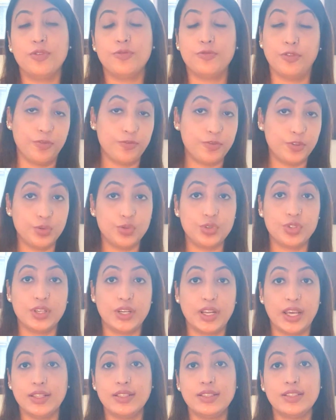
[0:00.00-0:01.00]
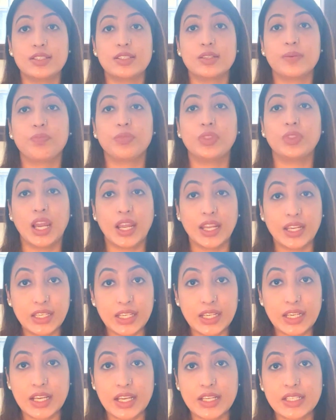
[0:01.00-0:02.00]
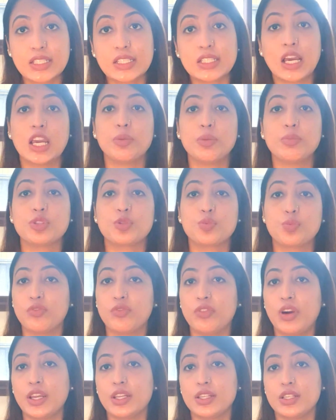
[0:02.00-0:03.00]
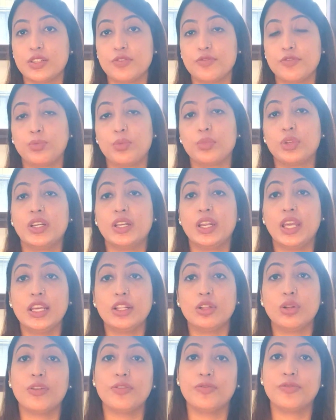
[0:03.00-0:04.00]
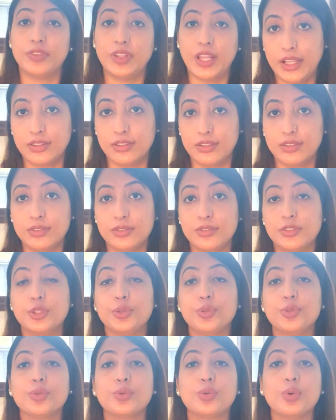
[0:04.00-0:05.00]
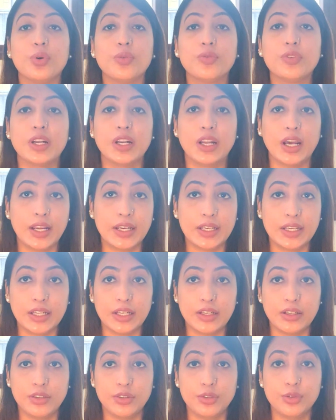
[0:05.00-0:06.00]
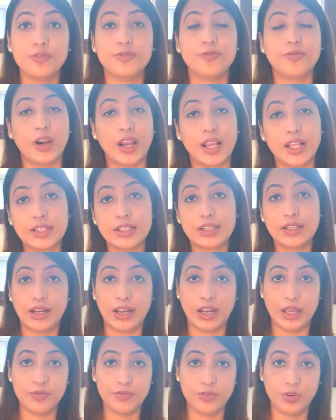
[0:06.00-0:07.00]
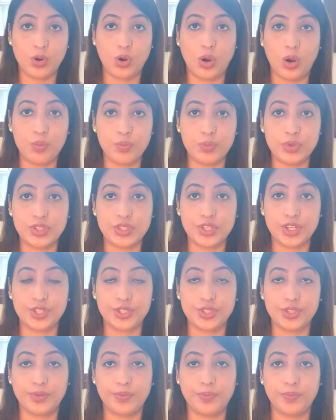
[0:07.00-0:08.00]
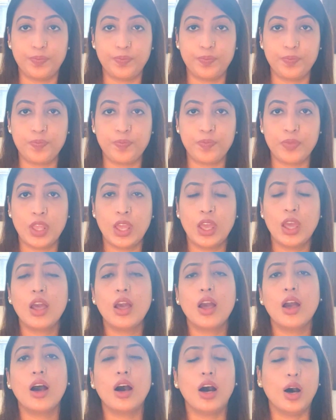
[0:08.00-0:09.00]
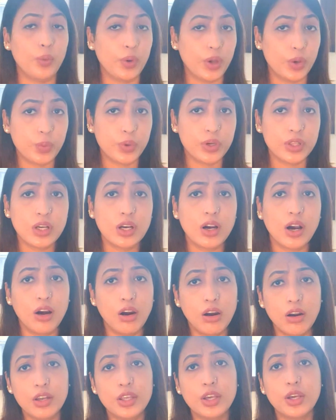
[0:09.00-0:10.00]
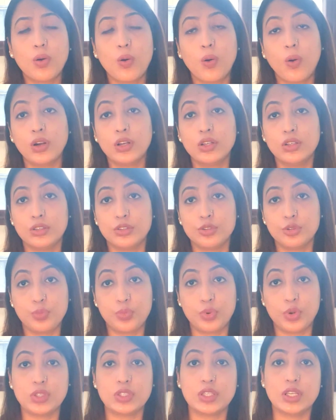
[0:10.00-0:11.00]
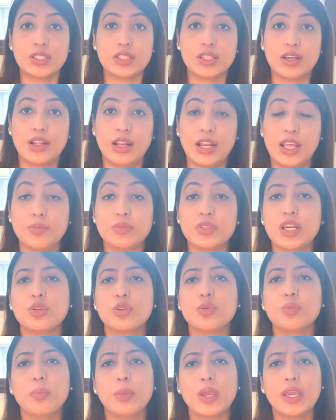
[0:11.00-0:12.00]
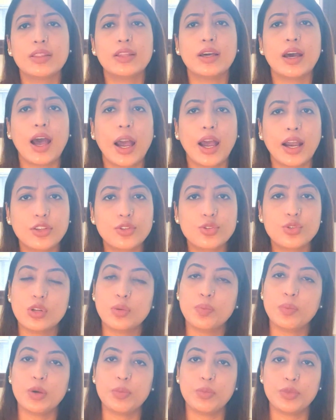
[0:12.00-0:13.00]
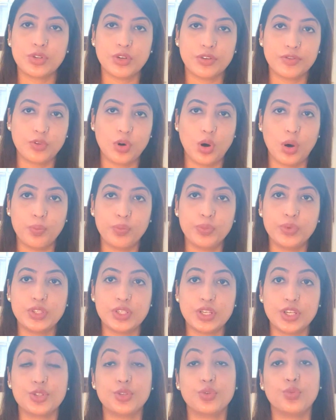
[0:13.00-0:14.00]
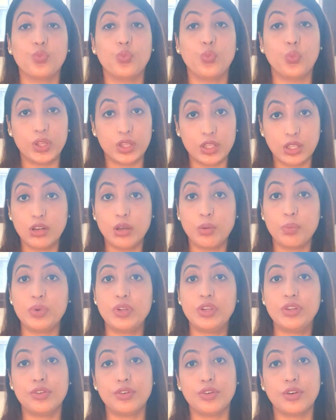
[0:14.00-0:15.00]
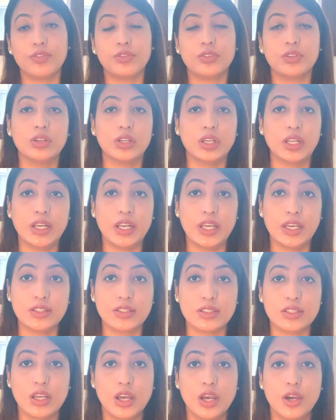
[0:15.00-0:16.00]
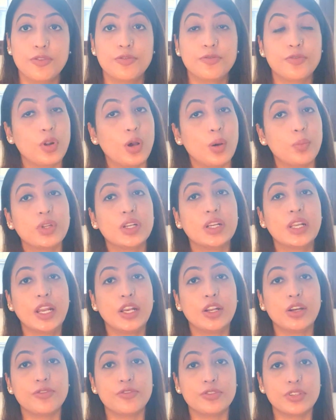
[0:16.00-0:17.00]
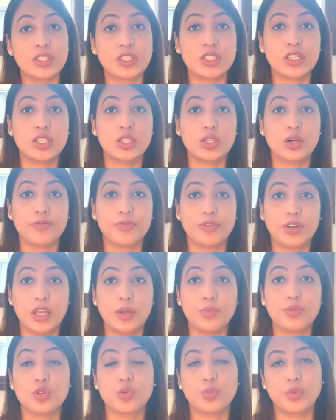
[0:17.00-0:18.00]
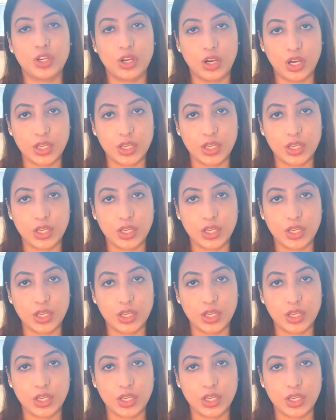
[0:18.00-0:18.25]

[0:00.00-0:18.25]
For future deaths, 90 days time is provided from the date of death due to COVID-19 to file the claim for compensation. However, the earlier order to process the claims and to make the actual payment of compensation within a period of 30 days from the date of receipt of claim to be